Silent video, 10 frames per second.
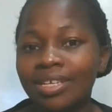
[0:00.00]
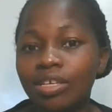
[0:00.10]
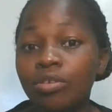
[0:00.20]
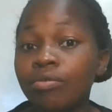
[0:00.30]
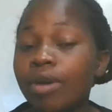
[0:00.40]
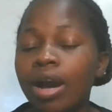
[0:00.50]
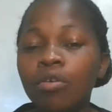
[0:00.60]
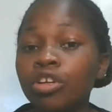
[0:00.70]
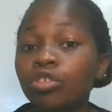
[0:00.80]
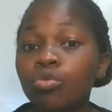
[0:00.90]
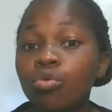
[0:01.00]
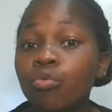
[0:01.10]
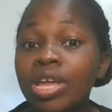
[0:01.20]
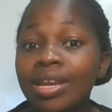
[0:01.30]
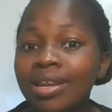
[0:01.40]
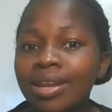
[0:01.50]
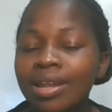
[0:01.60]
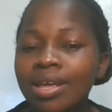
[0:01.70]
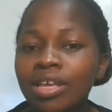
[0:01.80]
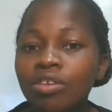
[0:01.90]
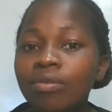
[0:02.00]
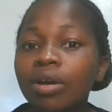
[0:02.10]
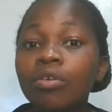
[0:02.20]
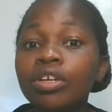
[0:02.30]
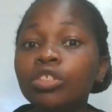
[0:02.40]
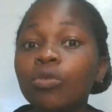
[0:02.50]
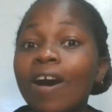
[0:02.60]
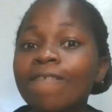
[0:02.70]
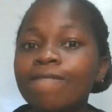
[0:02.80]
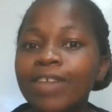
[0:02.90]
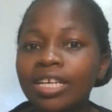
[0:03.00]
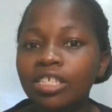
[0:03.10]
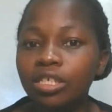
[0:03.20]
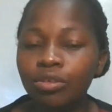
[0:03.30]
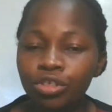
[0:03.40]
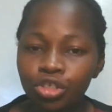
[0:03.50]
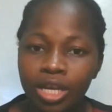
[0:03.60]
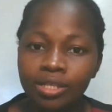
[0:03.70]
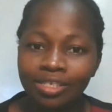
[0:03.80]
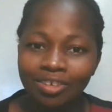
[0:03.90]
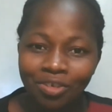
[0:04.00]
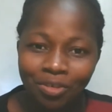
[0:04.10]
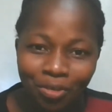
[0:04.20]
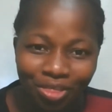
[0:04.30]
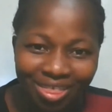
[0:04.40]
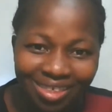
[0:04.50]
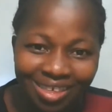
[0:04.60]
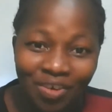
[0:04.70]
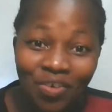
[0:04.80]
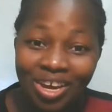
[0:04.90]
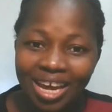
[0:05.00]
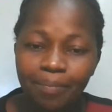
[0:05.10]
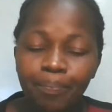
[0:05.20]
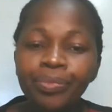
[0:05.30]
You are going to ruin. You are going to affect your child's growth. Okay?